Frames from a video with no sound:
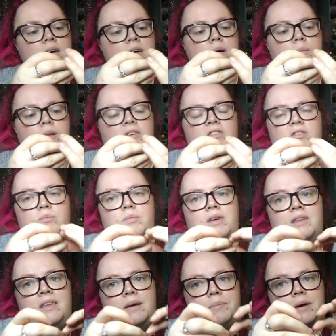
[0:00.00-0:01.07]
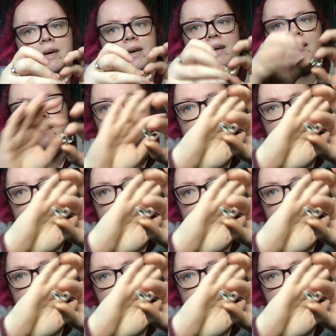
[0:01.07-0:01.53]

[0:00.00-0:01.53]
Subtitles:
But that's just me nitpicking.